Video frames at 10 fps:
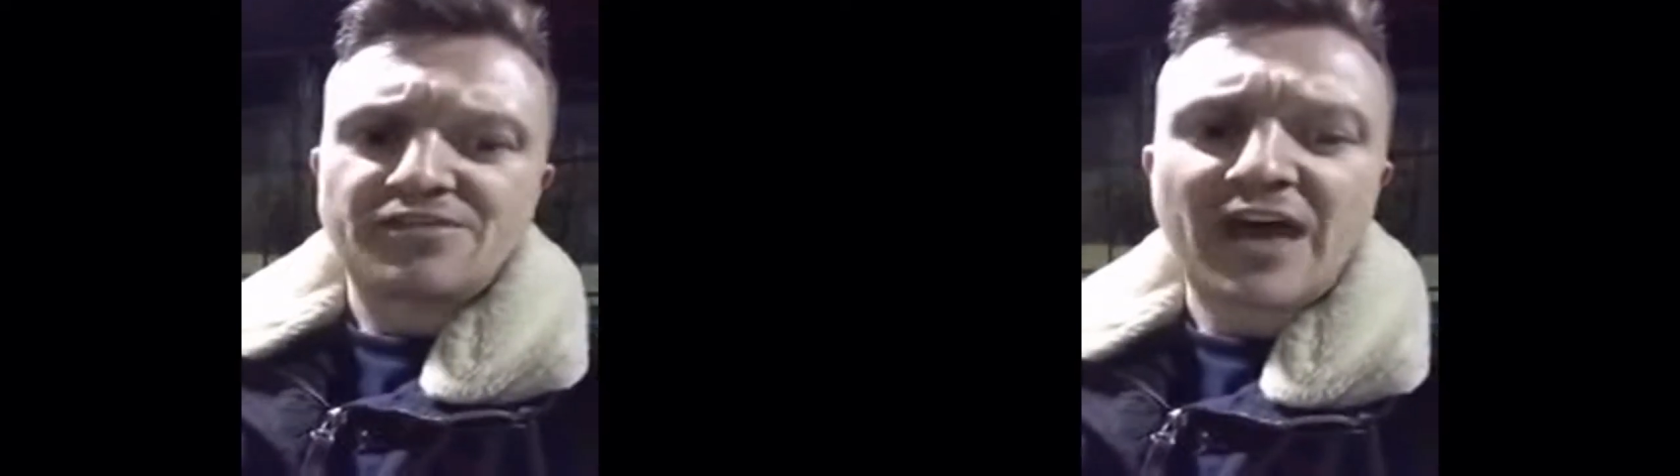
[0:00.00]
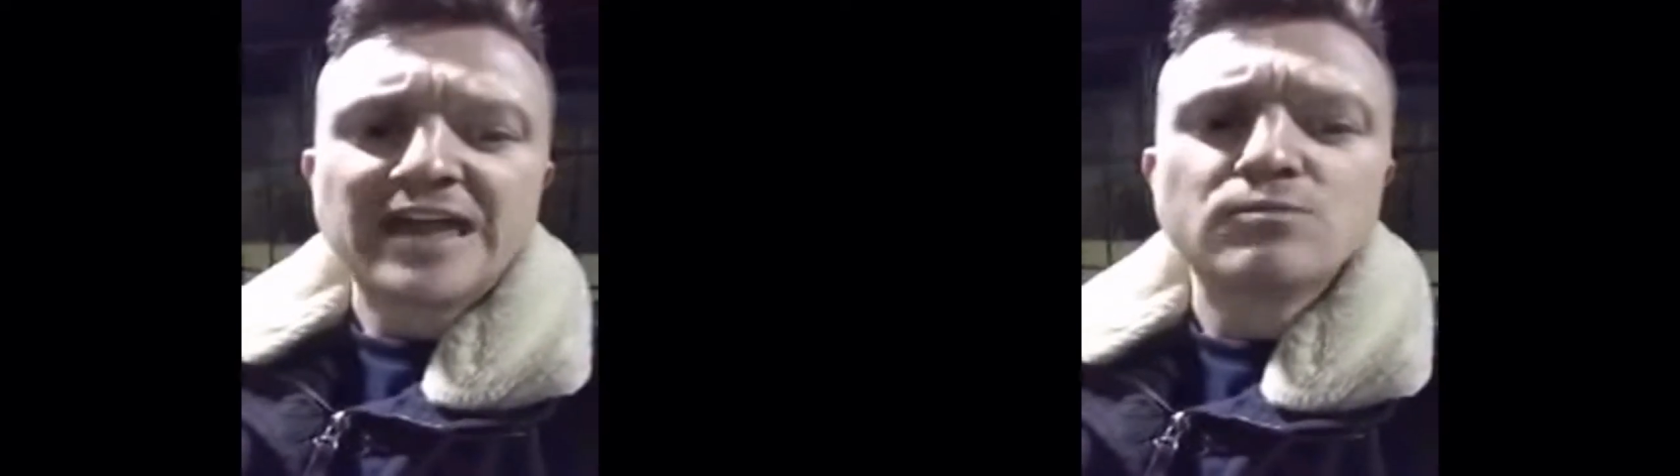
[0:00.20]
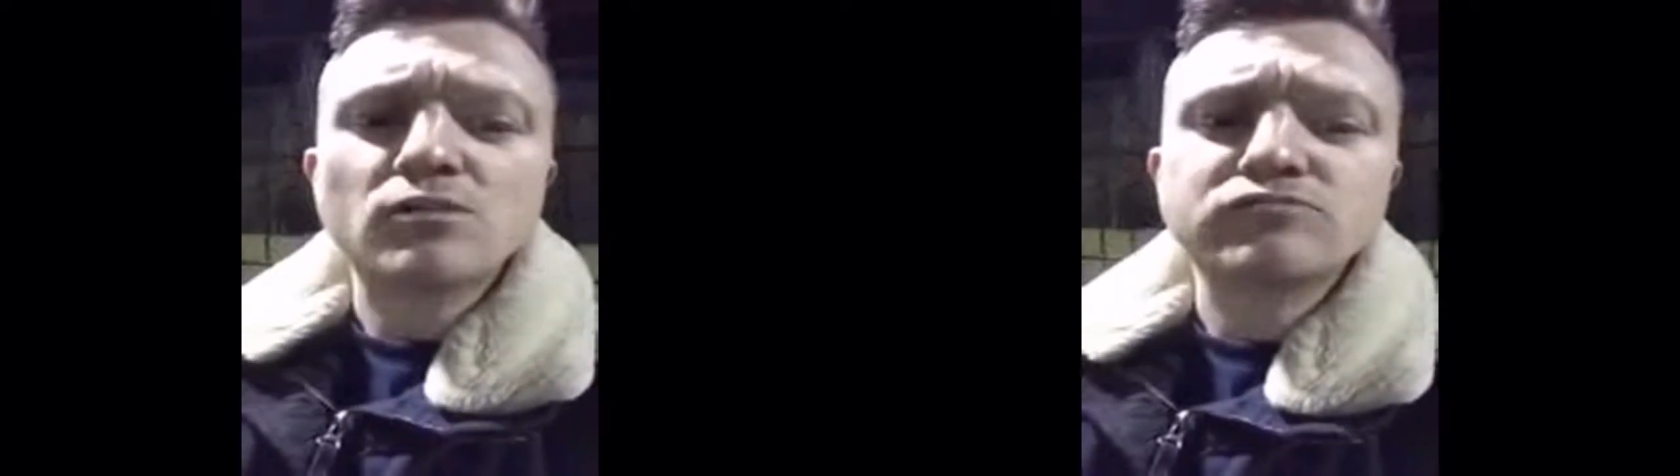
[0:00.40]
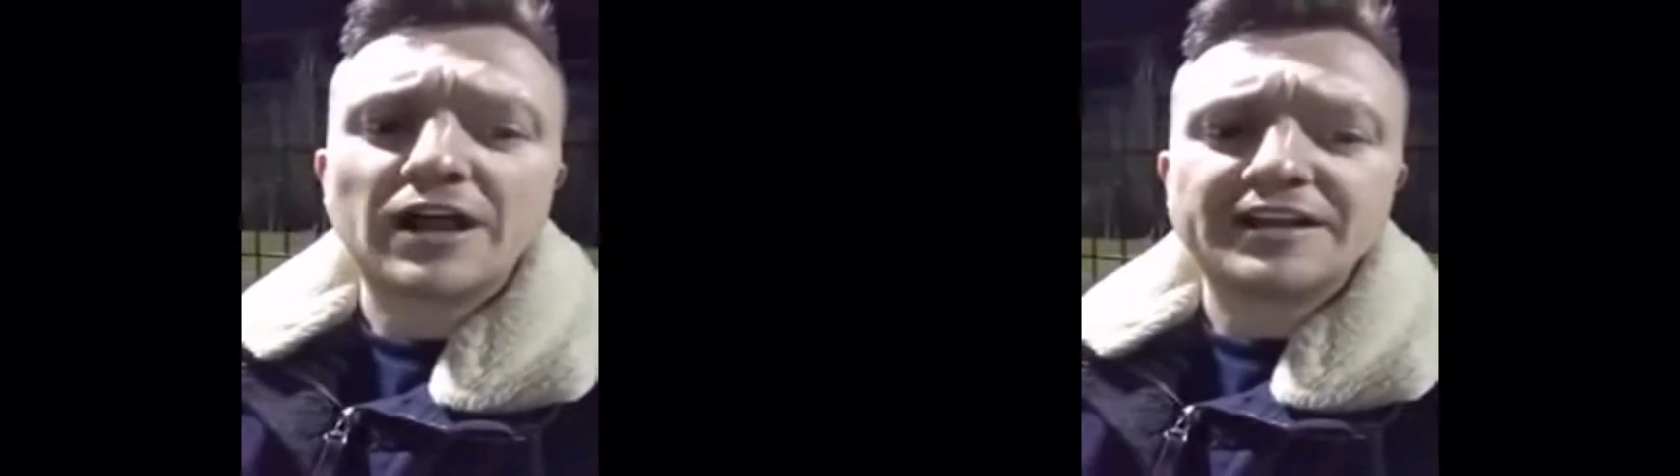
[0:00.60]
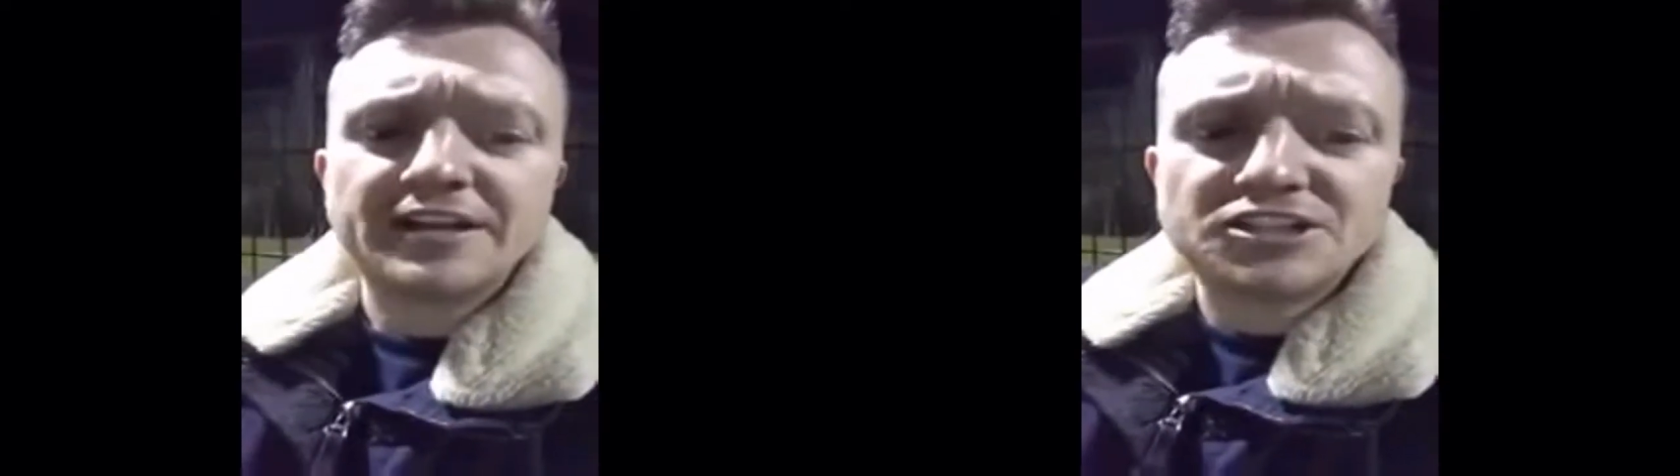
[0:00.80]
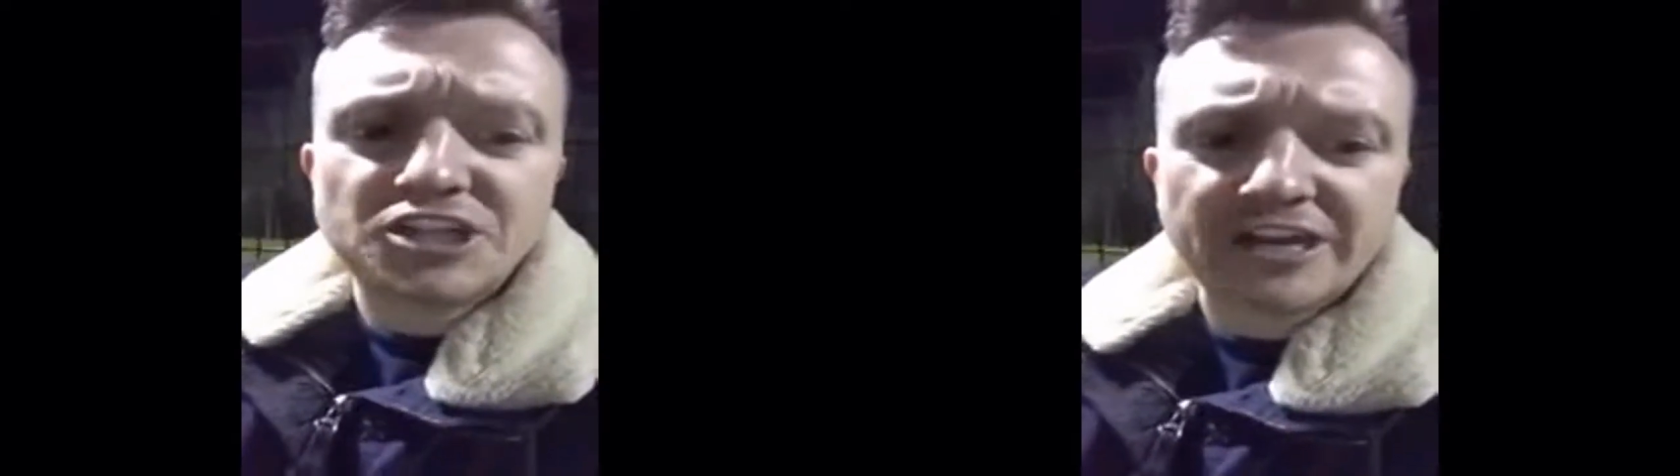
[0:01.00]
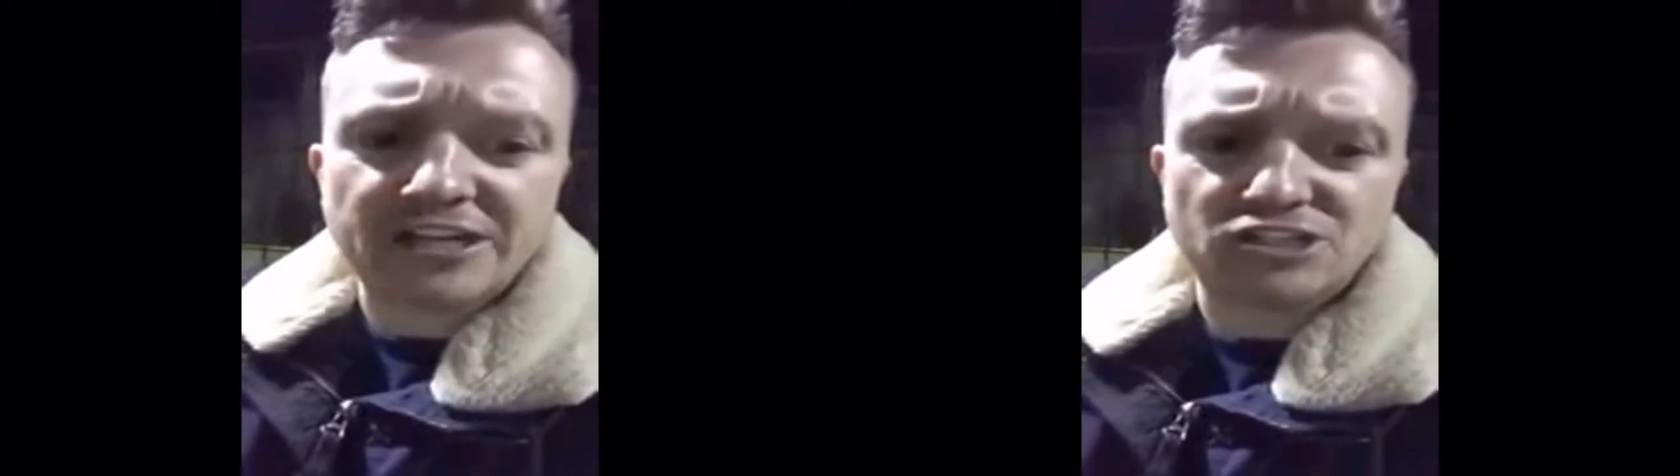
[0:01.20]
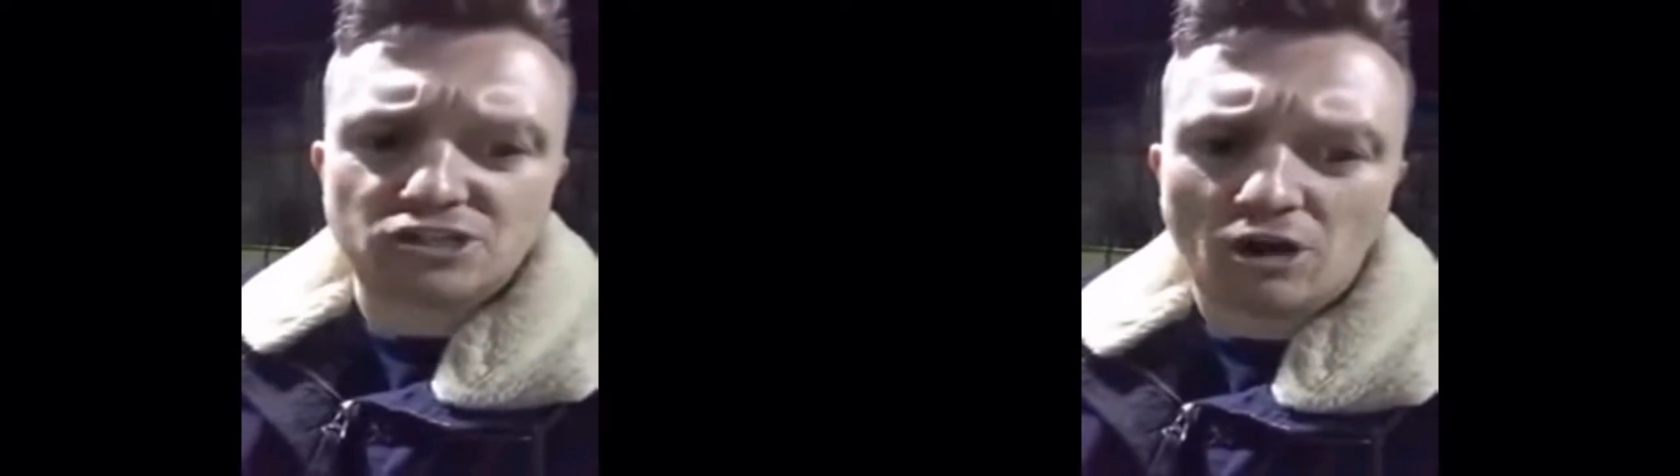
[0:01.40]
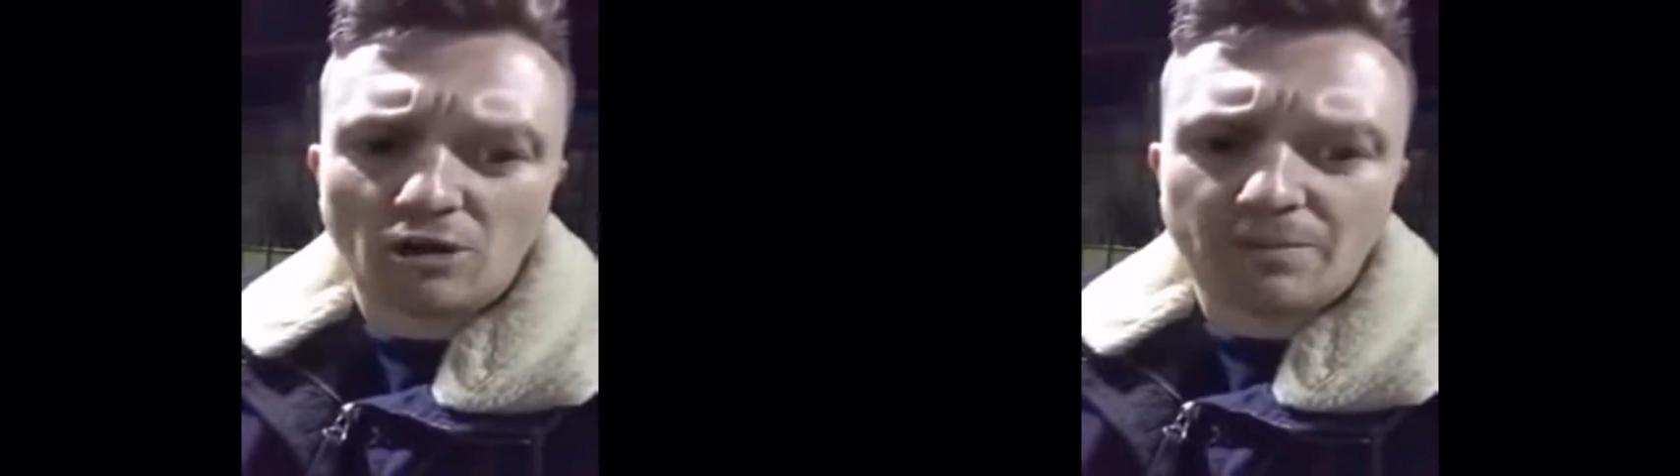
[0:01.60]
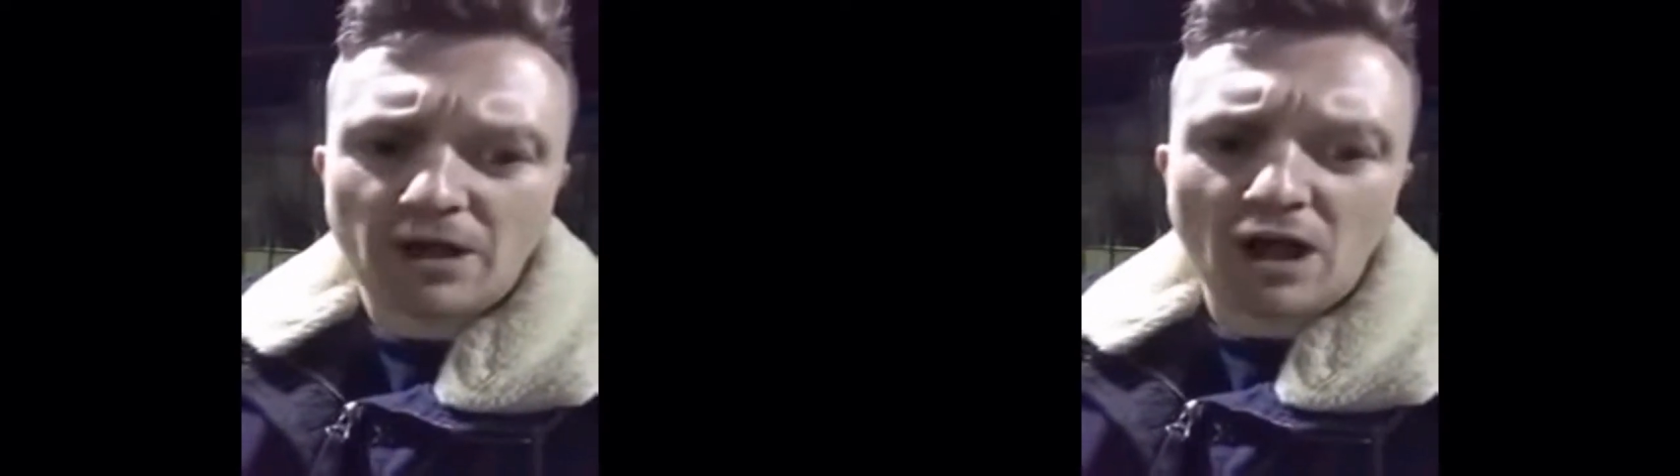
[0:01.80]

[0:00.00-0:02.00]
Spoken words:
They were running a chicken shop